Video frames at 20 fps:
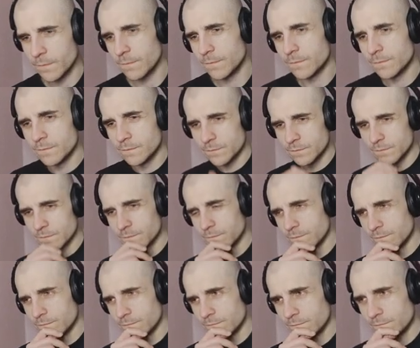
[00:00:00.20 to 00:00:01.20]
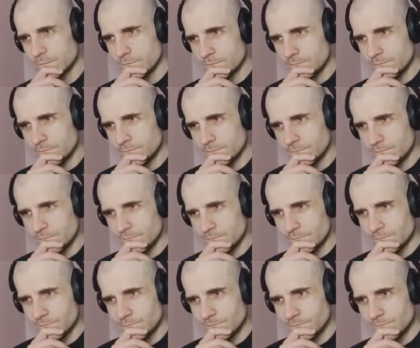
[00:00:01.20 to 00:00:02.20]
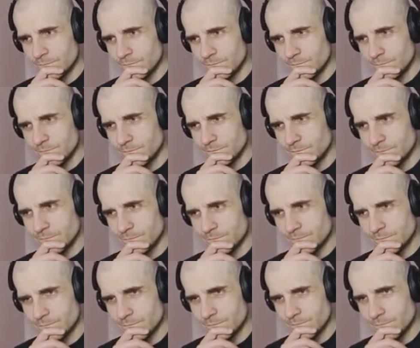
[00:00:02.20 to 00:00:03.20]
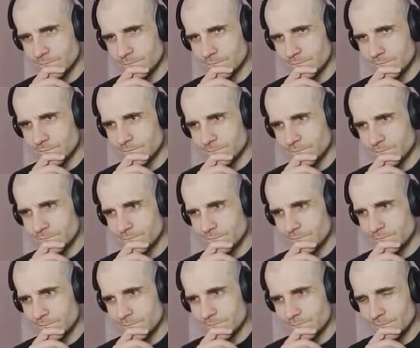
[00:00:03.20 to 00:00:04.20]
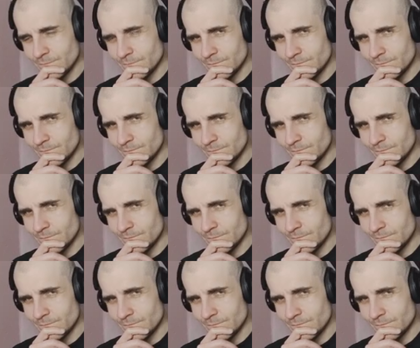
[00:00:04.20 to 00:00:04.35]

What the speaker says: (silent)